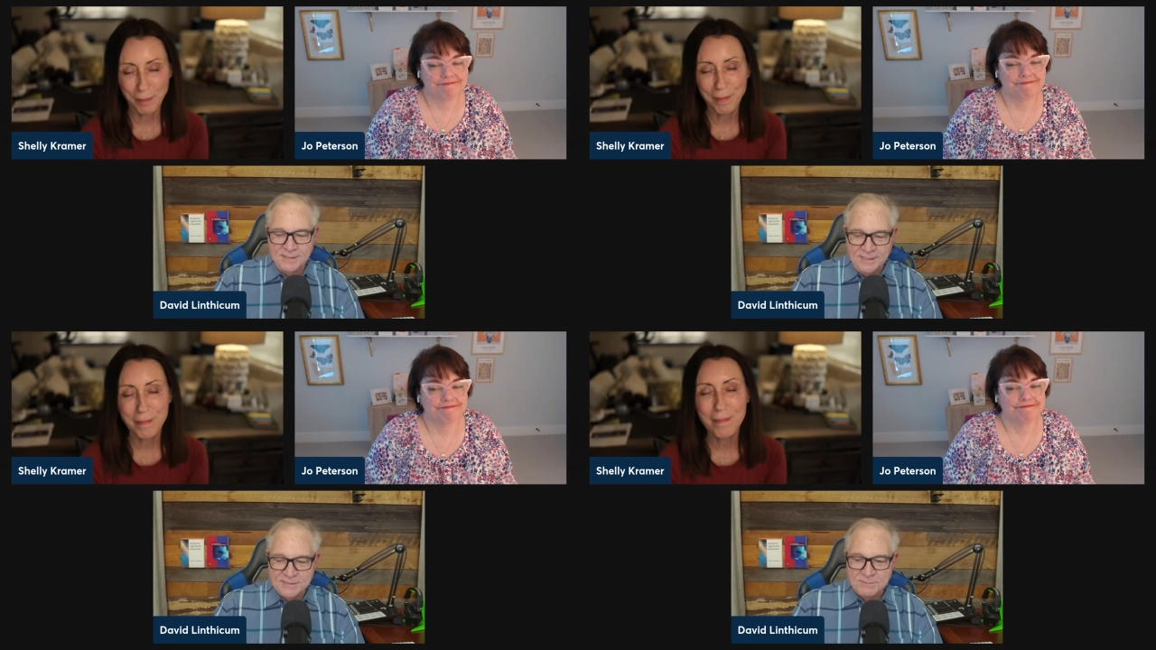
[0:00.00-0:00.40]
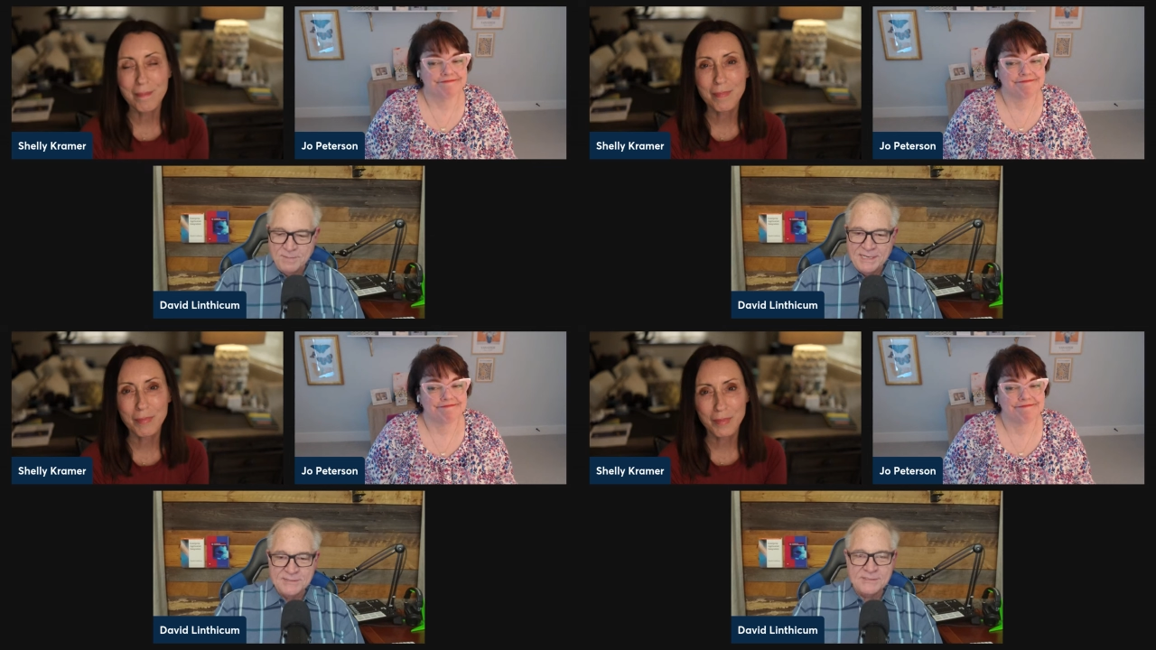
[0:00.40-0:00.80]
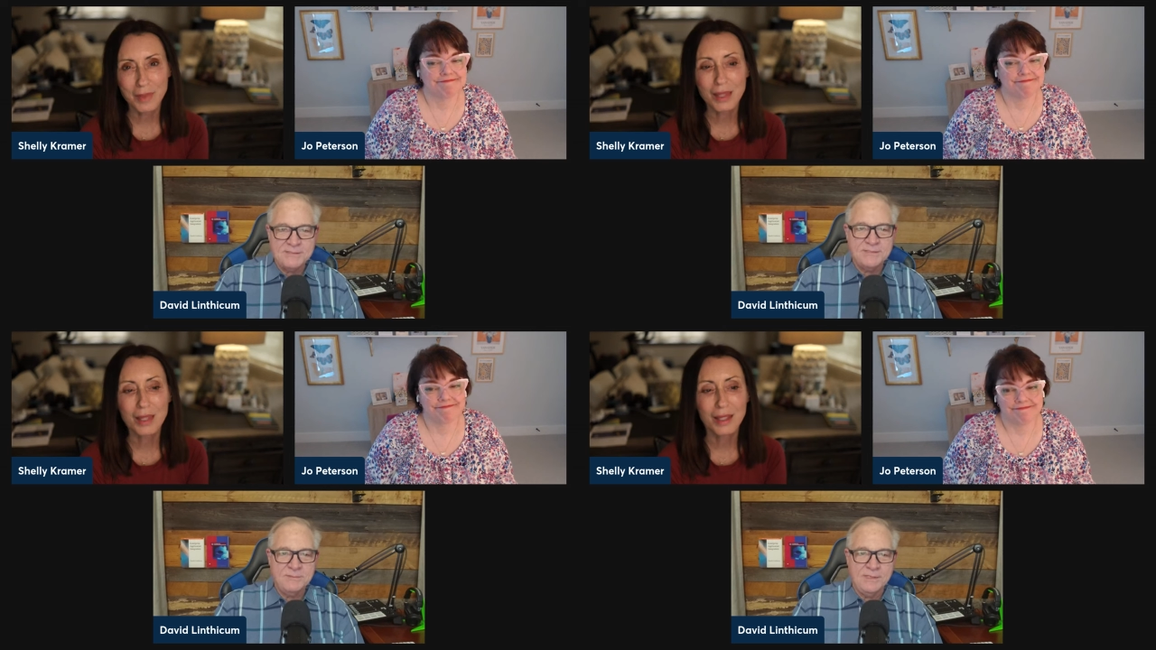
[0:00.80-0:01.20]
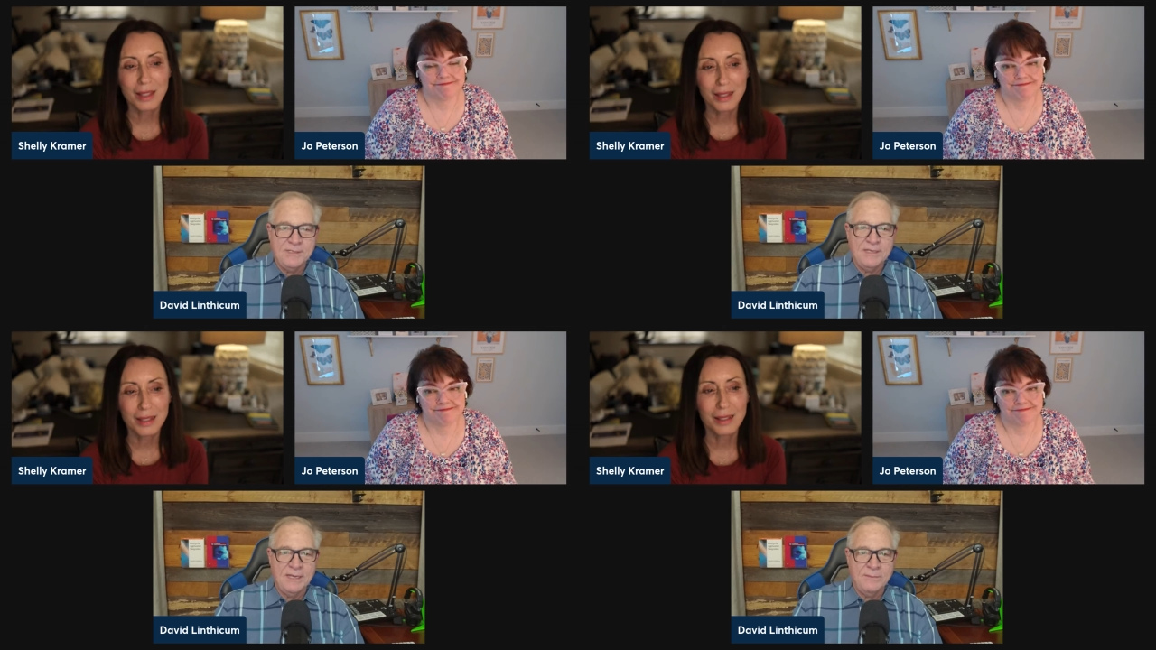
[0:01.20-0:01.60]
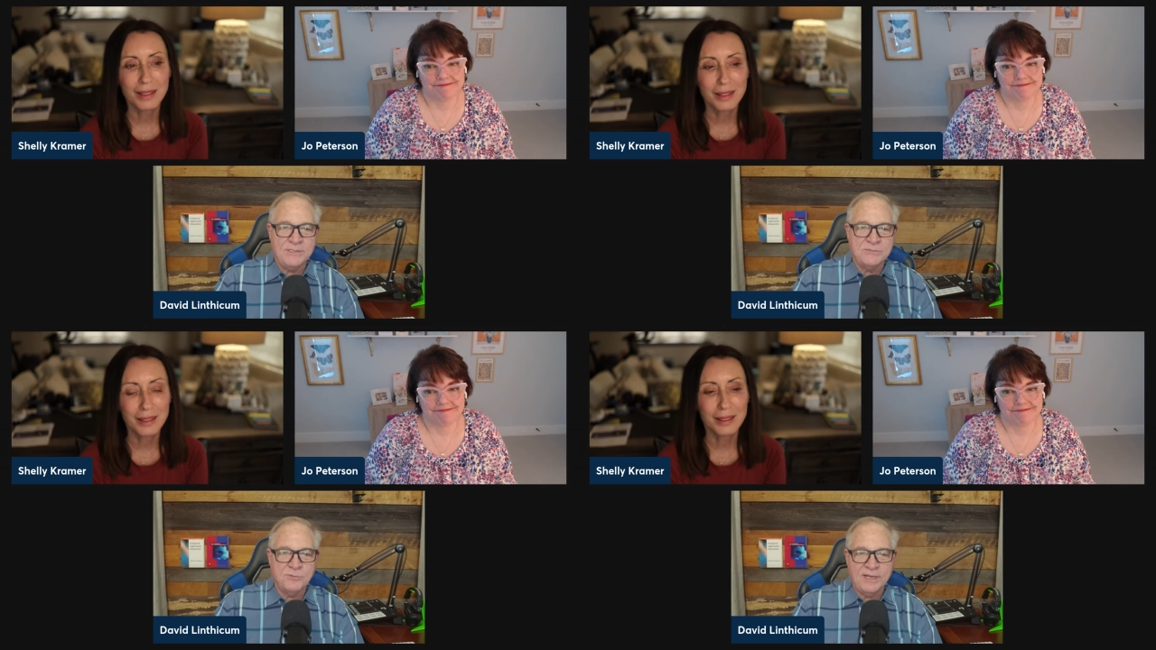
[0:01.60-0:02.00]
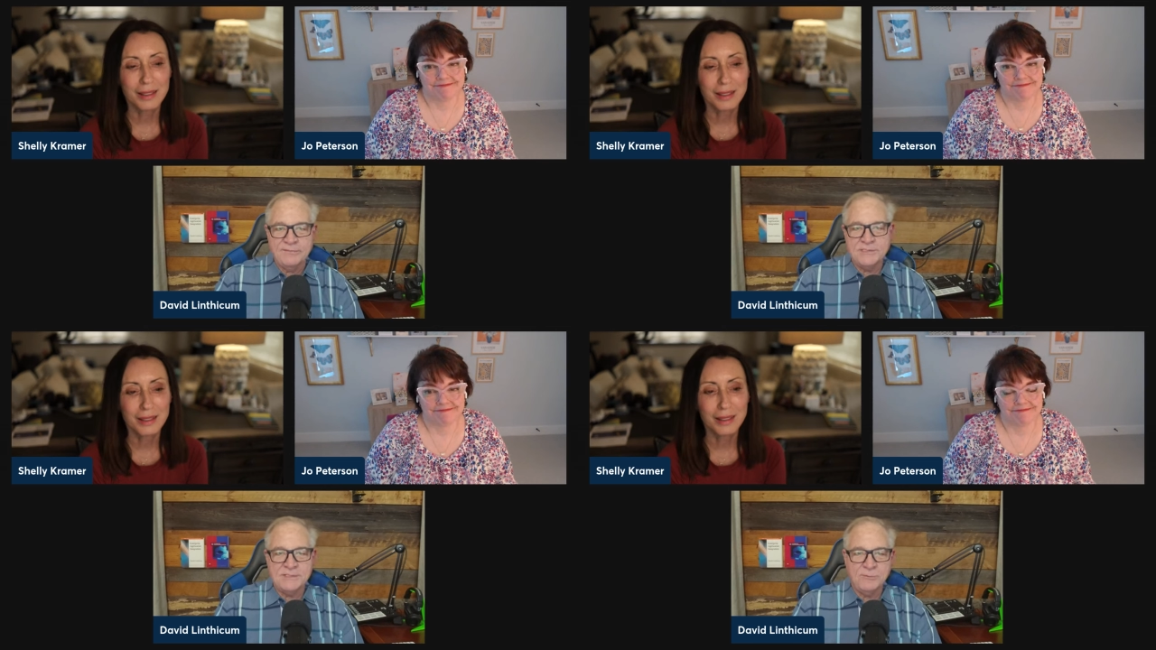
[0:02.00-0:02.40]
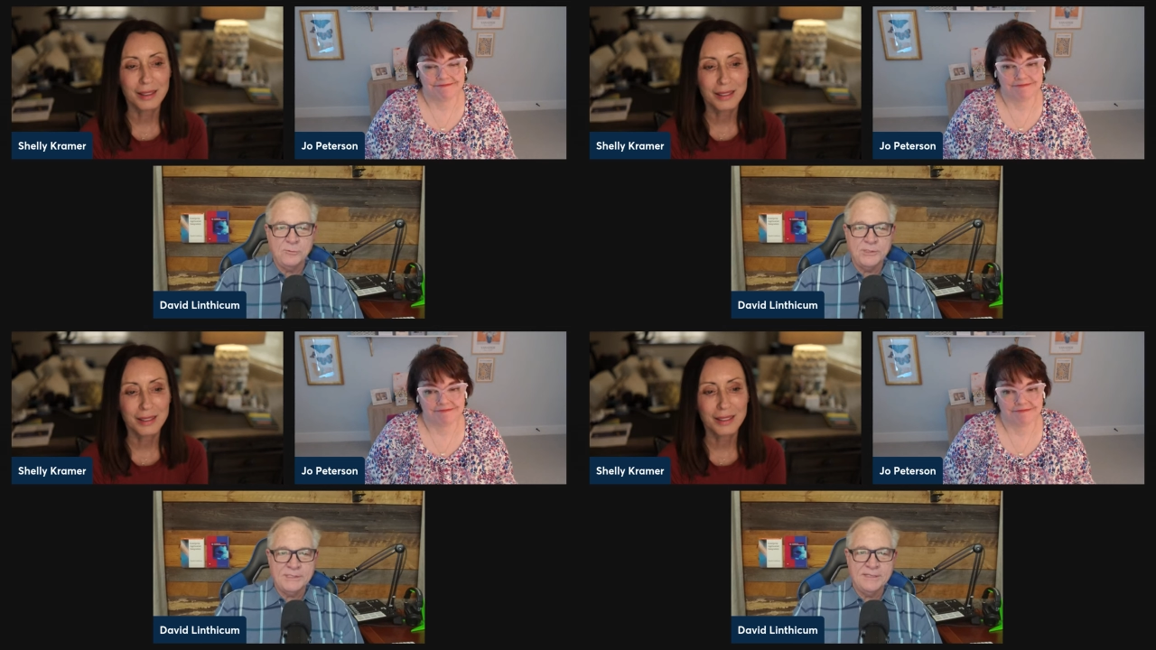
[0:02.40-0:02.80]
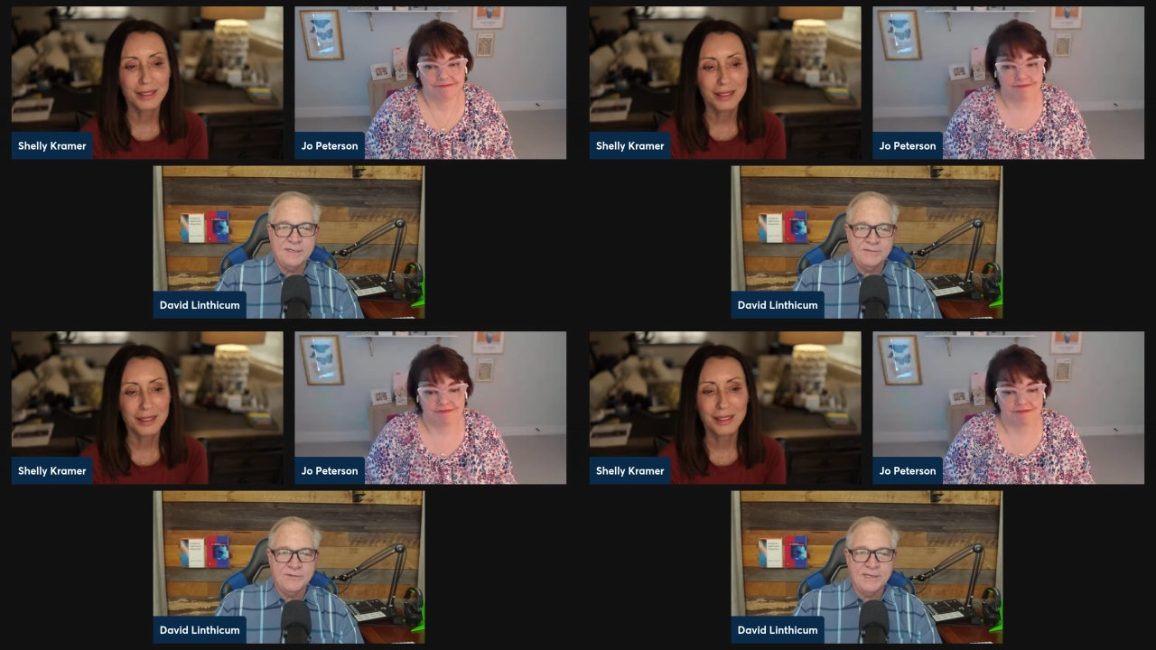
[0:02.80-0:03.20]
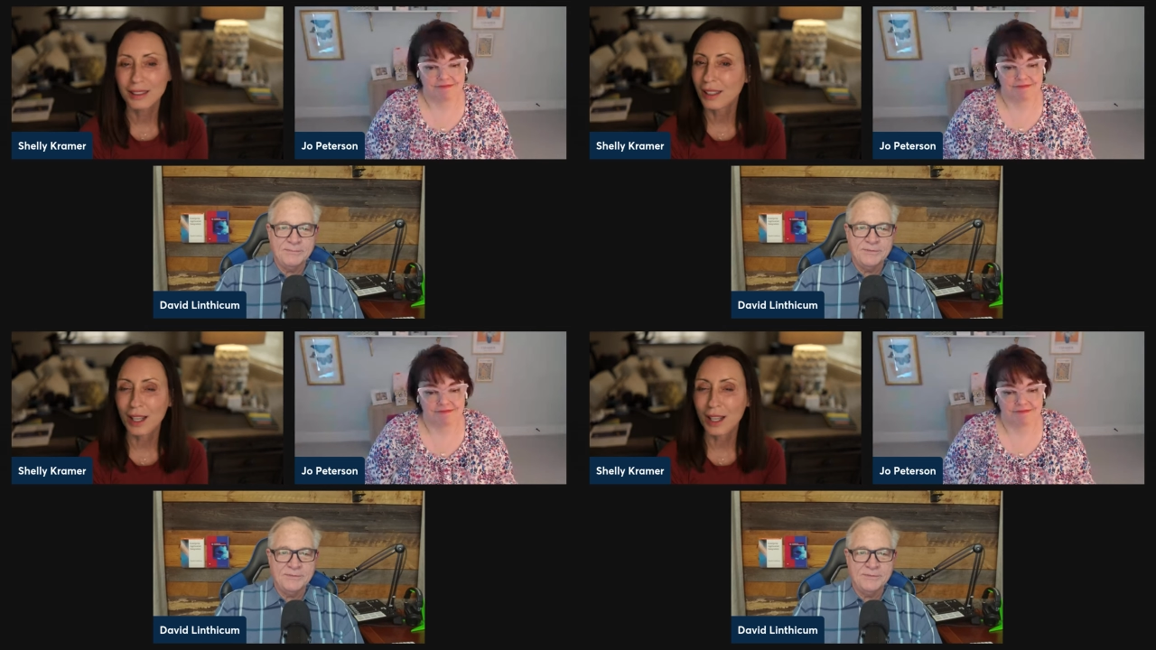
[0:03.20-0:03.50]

Speaker 1: mm-hmm. it's amazing to me how much privacy we're willing to give up.